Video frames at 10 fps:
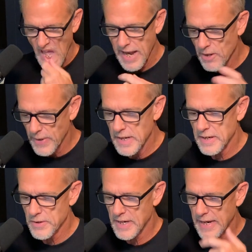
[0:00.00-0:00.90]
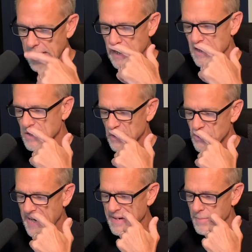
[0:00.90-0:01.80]
Anyway, another Canadian just
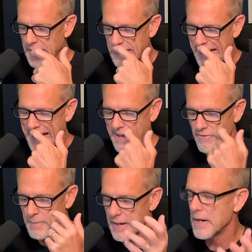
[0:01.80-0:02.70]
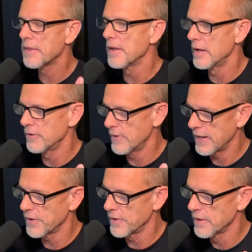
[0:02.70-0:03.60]
tried to break the half marathon
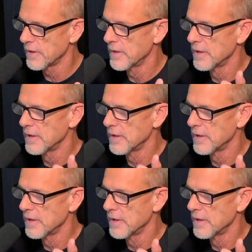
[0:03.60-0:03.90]
record.